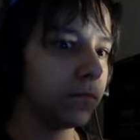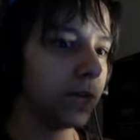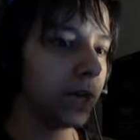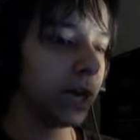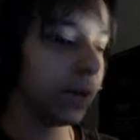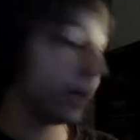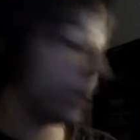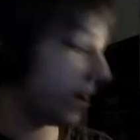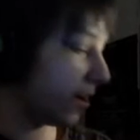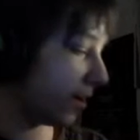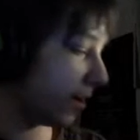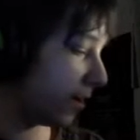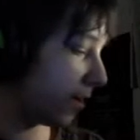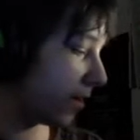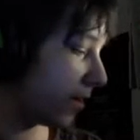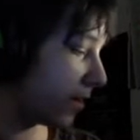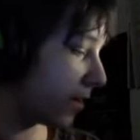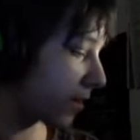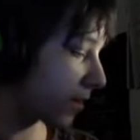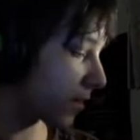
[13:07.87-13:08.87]
I'm here.
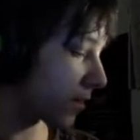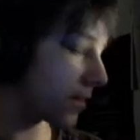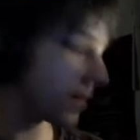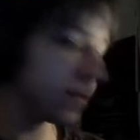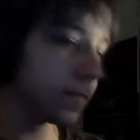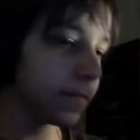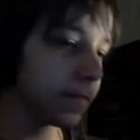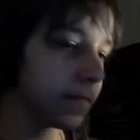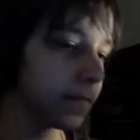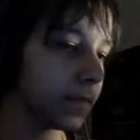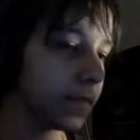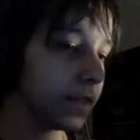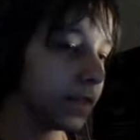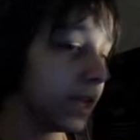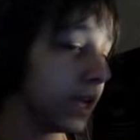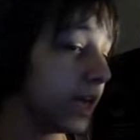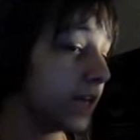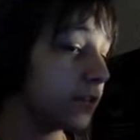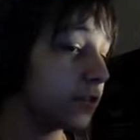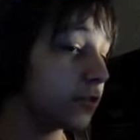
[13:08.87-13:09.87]

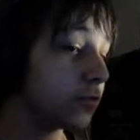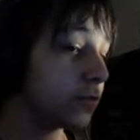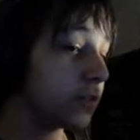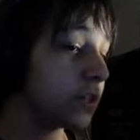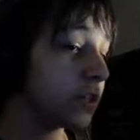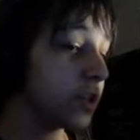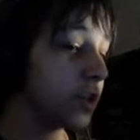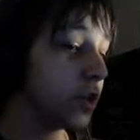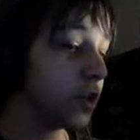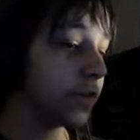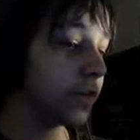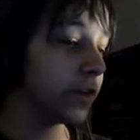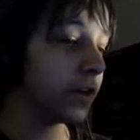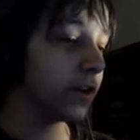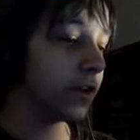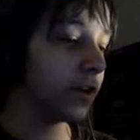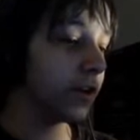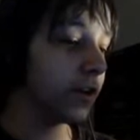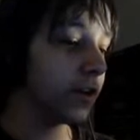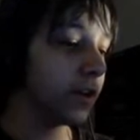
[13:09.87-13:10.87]
I don't want to know if you're
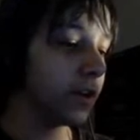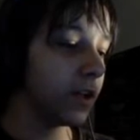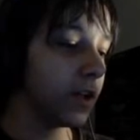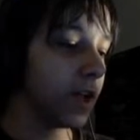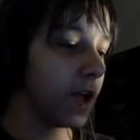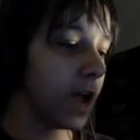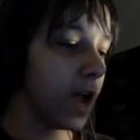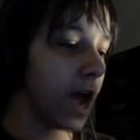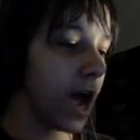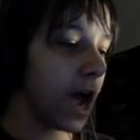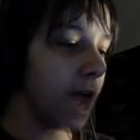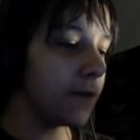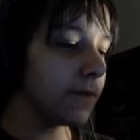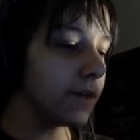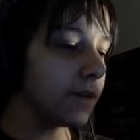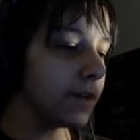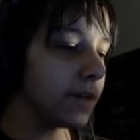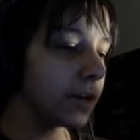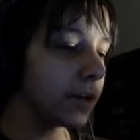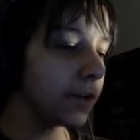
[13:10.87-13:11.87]
here. I'm
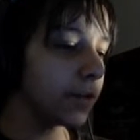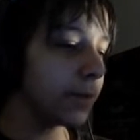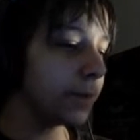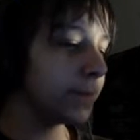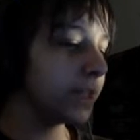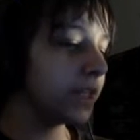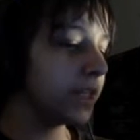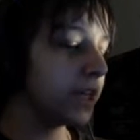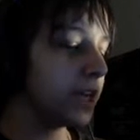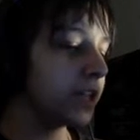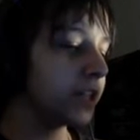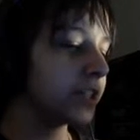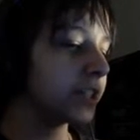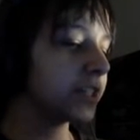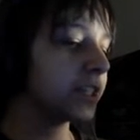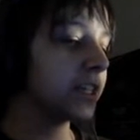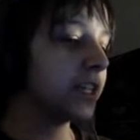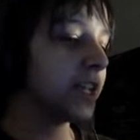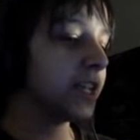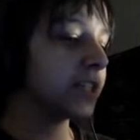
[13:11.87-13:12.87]
gonna equip the gun
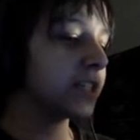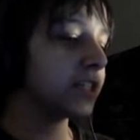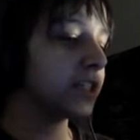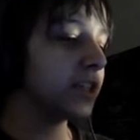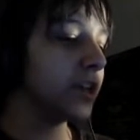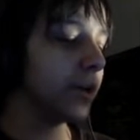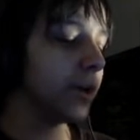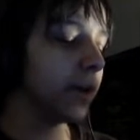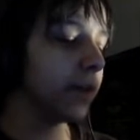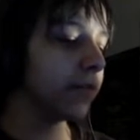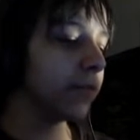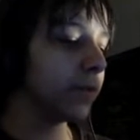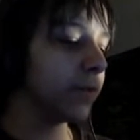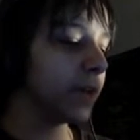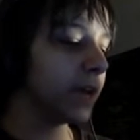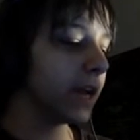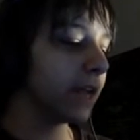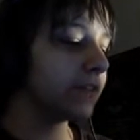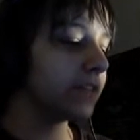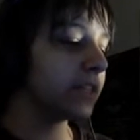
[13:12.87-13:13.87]
just in case, because knowing from
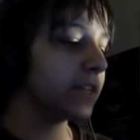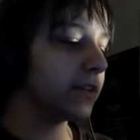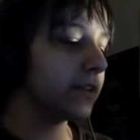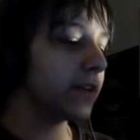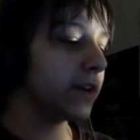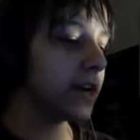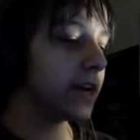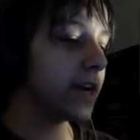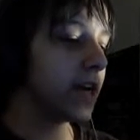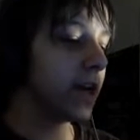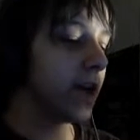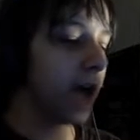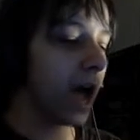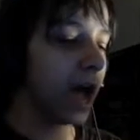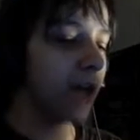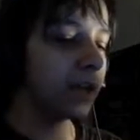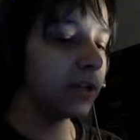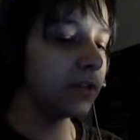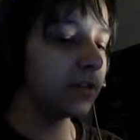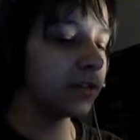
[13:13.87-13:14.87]
what I've seen right now,
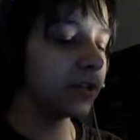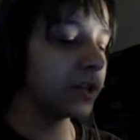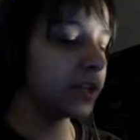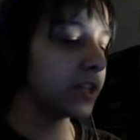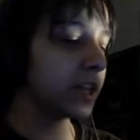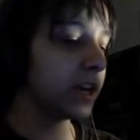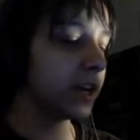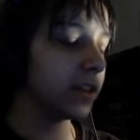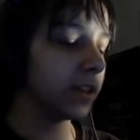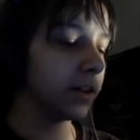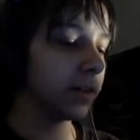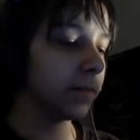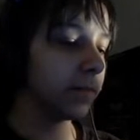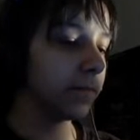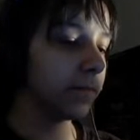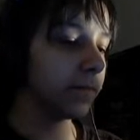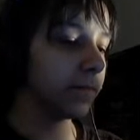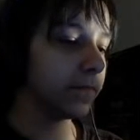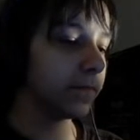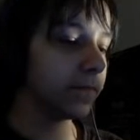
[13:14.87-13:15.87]
I don't trust anything.
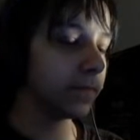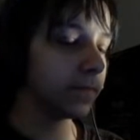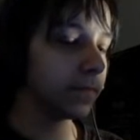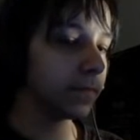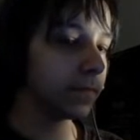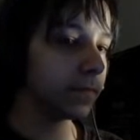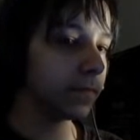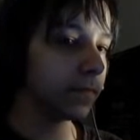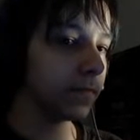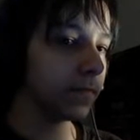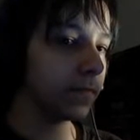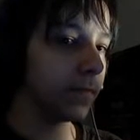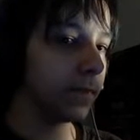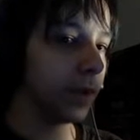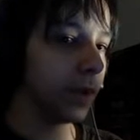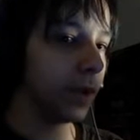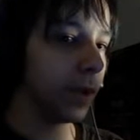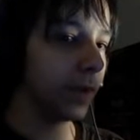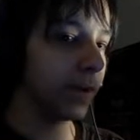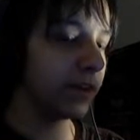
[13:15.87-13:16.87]

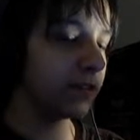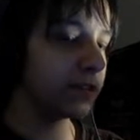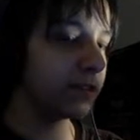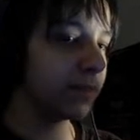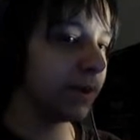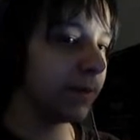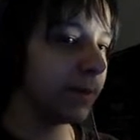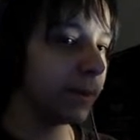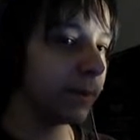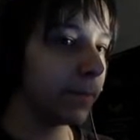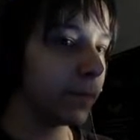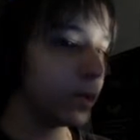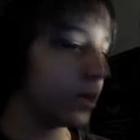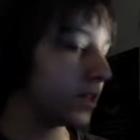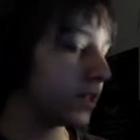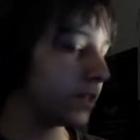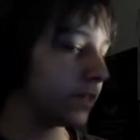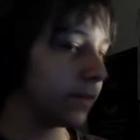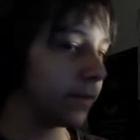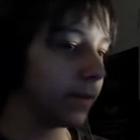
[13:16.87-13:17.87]
Hope I don't spray my
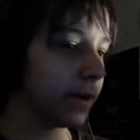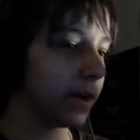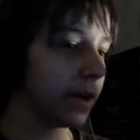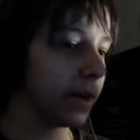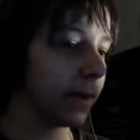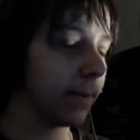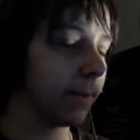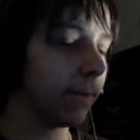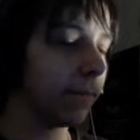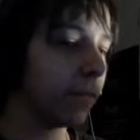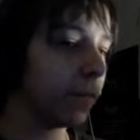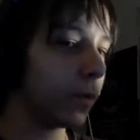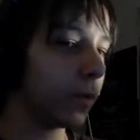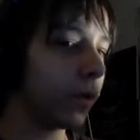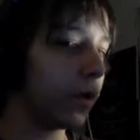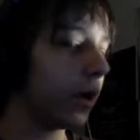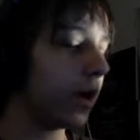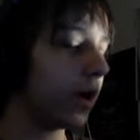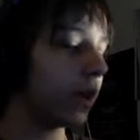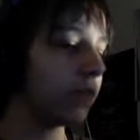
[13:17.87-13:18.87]
bullets everywhere like a
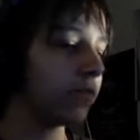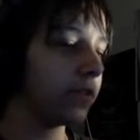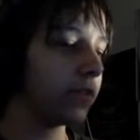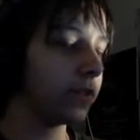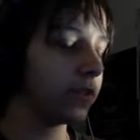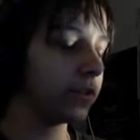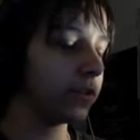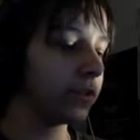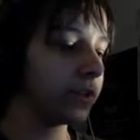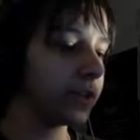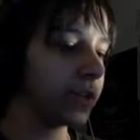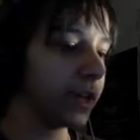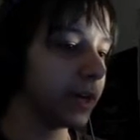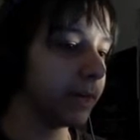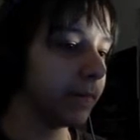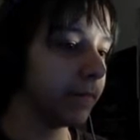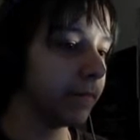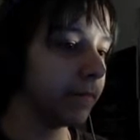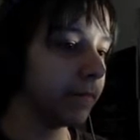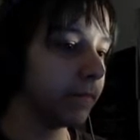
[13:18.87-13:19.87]
moron for the third
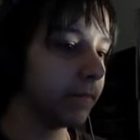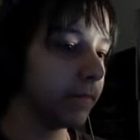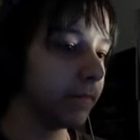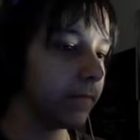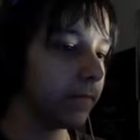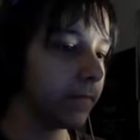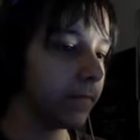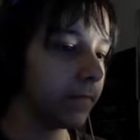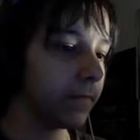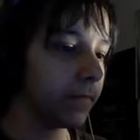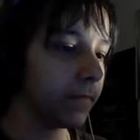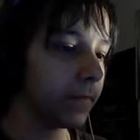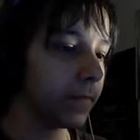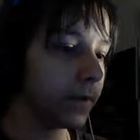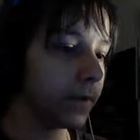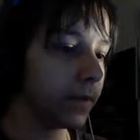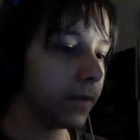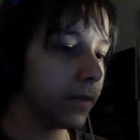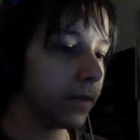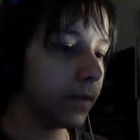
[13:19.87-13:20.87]
time.
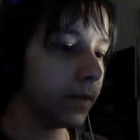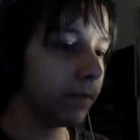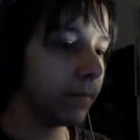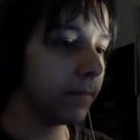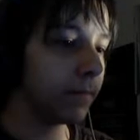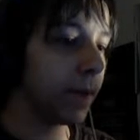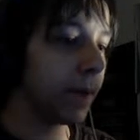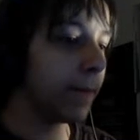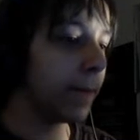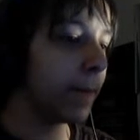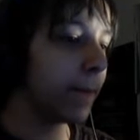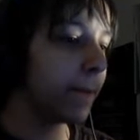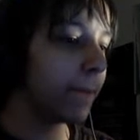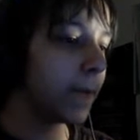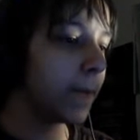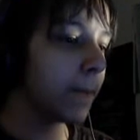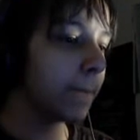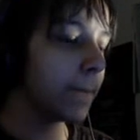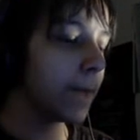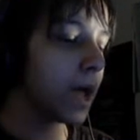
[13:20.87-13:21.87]
Ba ba ba
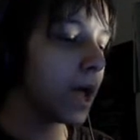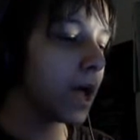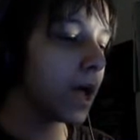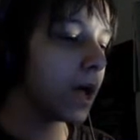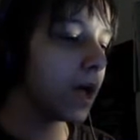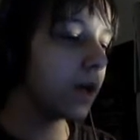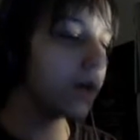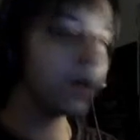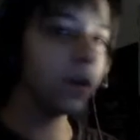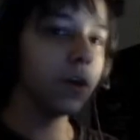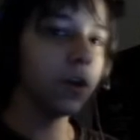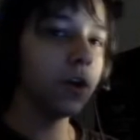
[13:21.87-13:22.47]
ba ba.